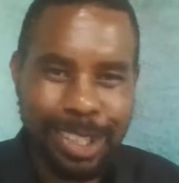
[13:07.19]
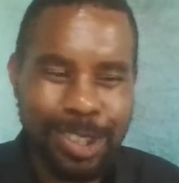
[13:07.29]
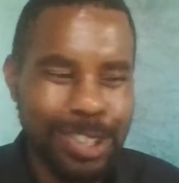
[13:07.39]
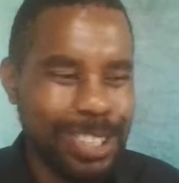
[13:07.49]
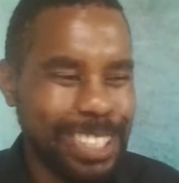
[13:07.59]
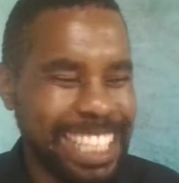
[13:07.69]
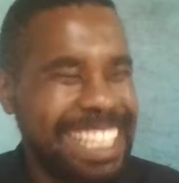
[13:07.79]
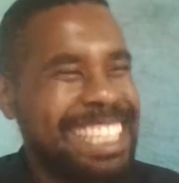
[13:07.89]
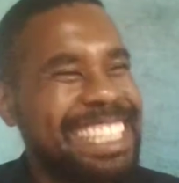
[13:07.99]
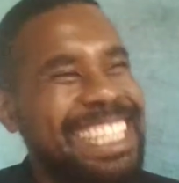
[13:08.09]
So
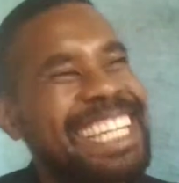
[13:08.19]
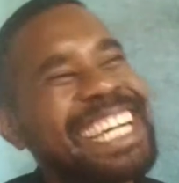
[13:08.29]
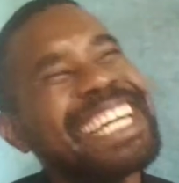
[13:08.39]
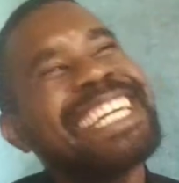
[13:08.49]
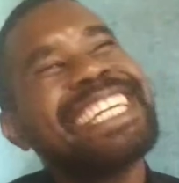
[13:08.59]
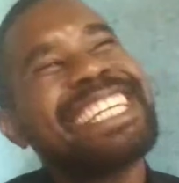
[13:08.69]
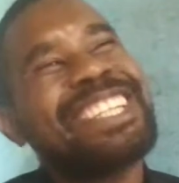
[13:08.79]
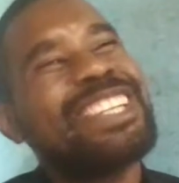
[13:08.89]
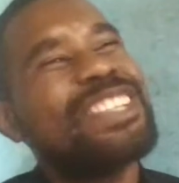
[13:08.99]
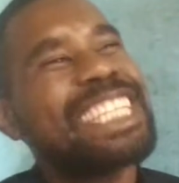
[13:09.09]

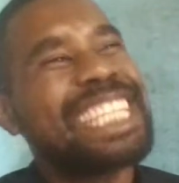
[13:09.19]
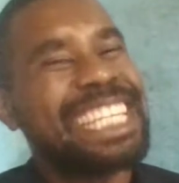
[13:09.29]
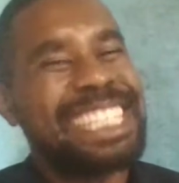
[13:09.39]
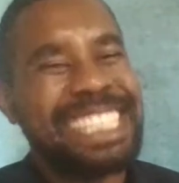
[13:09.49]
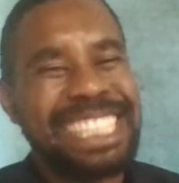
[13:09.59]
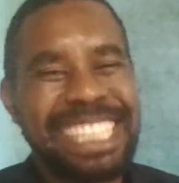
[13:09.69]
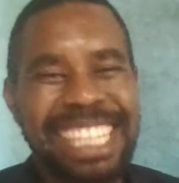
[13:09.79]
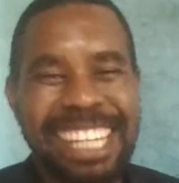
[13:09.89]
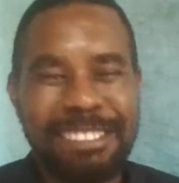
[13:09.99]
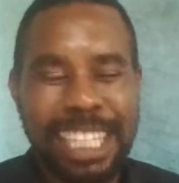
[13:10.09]
don't wait
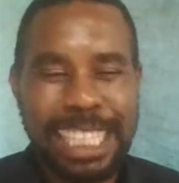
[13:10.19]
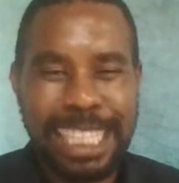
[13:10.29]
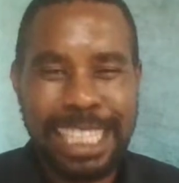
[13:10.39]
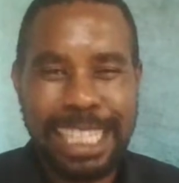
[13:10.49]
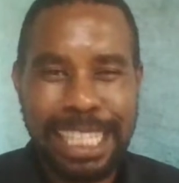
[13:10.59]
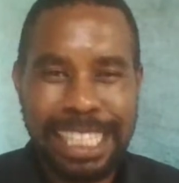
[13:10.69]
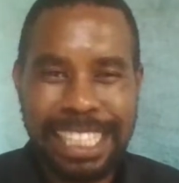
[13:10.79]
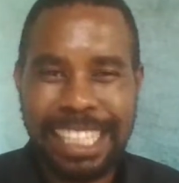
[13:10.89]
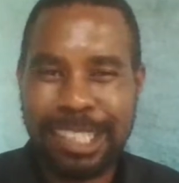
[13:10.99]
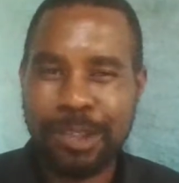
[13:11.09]
until after the deadline.
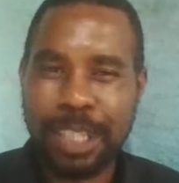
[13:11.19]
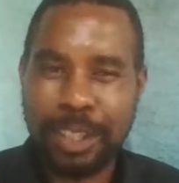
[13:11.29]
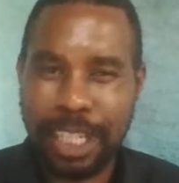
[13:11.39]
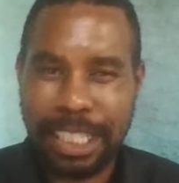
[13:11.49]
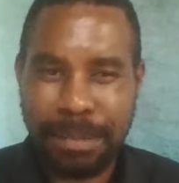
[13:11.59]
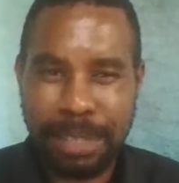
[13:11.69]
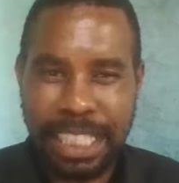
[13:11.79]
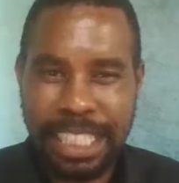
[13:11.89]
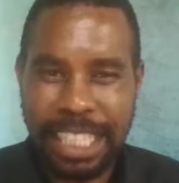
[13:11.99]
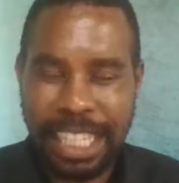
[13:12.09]
That is when you are
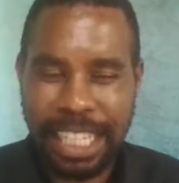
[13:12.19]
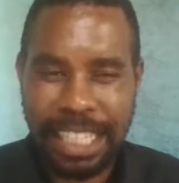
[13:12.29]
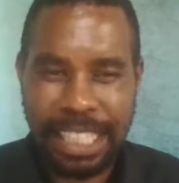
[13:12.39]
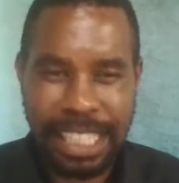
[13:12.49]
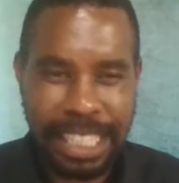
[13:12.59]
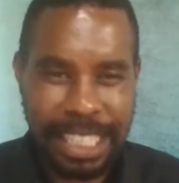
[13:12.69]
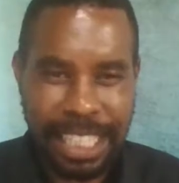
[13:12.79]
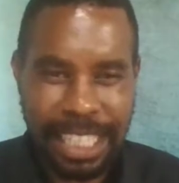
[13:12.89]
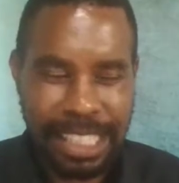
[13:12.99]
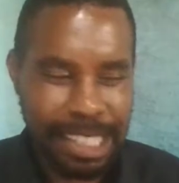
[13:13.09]
submitting the
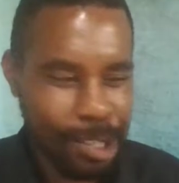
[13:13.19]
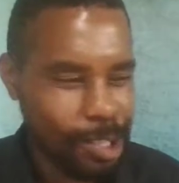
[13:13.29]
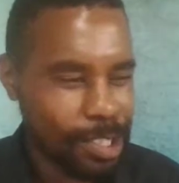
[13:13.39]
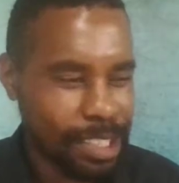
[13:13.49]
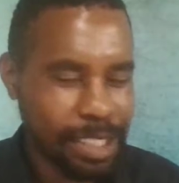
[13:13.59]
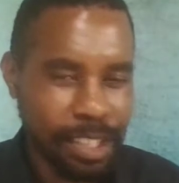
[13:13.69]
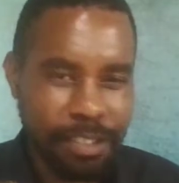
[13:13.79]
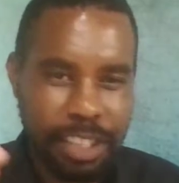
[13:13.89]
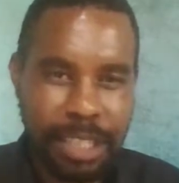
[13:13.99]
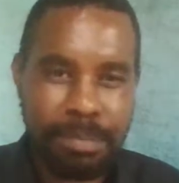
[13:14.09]
grant. No, you
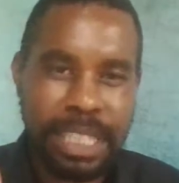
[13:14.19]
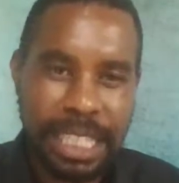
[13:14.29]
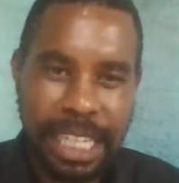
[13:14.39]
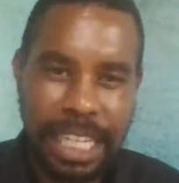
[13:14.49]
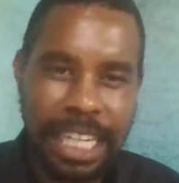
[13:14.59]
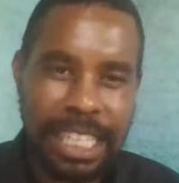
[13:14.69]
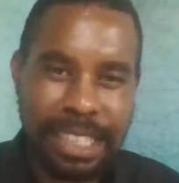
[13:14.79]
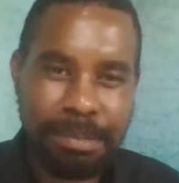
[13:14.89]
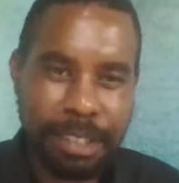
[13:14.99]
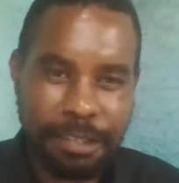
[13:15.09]
have to submit the
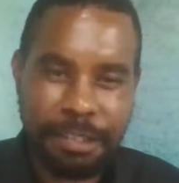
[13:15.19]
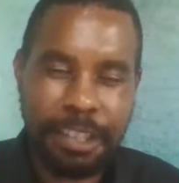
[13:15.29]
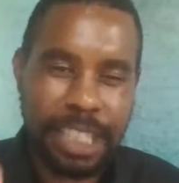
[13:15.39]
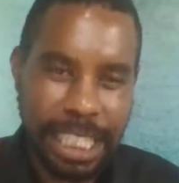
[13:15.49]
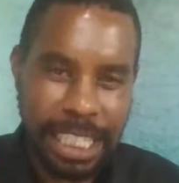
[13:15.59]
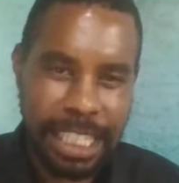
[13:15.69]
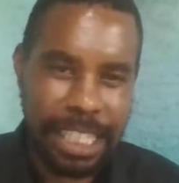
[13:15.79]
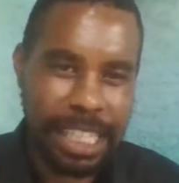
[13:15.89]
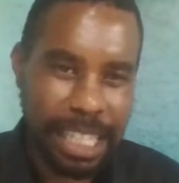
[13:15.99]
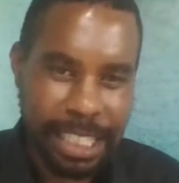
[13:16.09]
grant before the
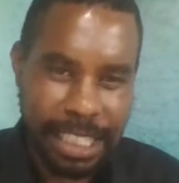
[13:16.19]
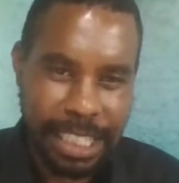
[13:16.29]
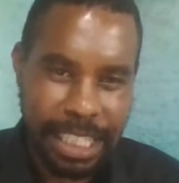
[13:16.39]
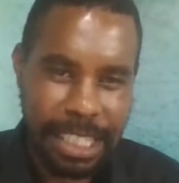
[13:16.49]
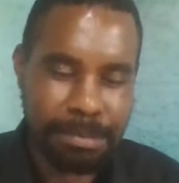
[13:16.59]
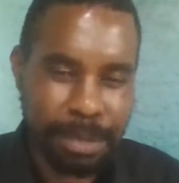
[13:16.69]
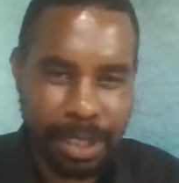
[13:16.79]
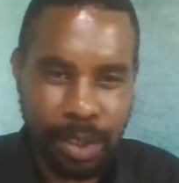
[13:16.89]
deadline comes.